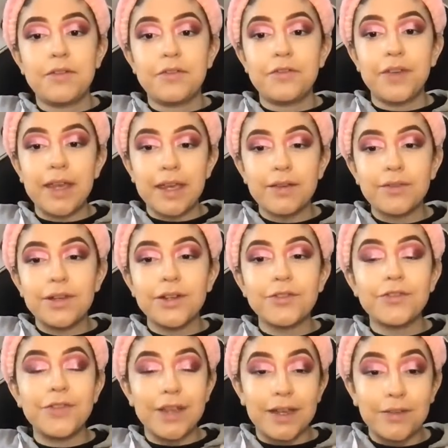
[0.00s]
favorite
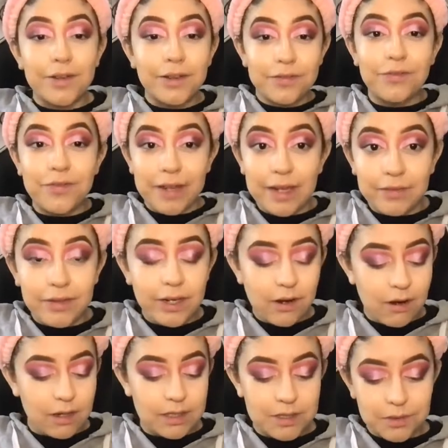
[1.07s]

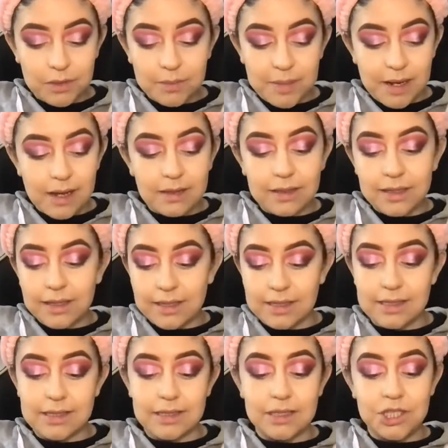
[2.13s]
contour palette
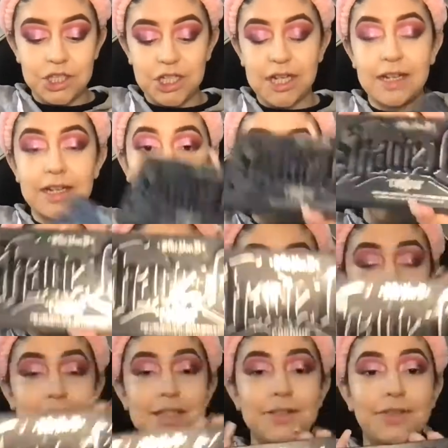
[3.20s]
is the Shade and
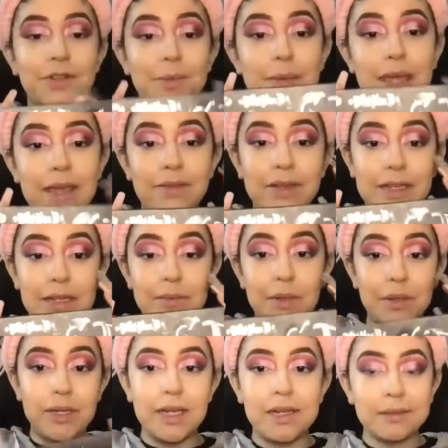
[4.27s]
Light from KVD
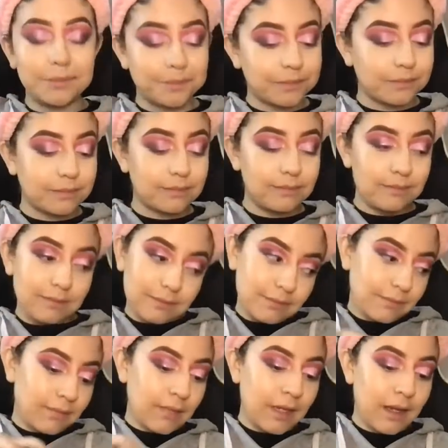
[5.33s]
Beauty.
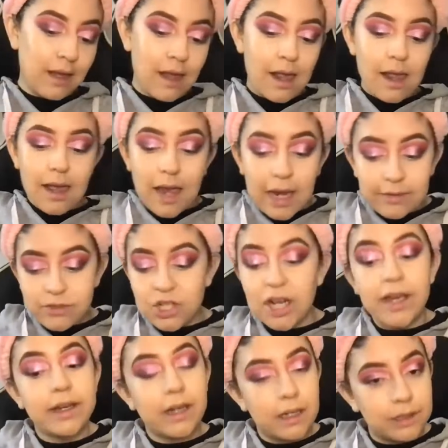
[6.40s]
I've
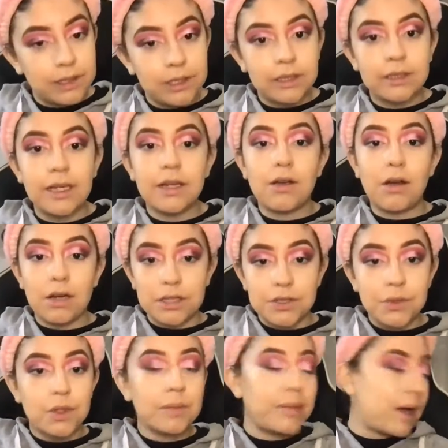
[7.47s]
tried other like
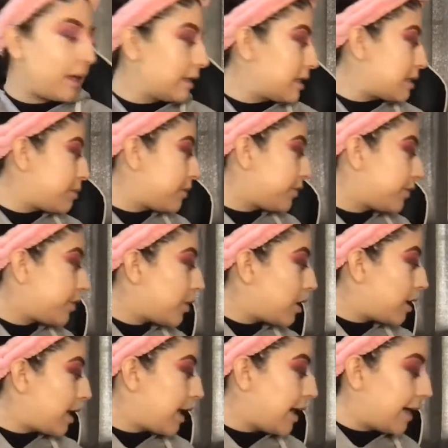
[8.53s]
contour palettes
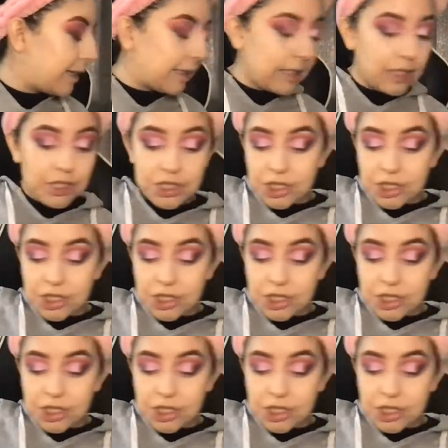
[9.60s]
before and they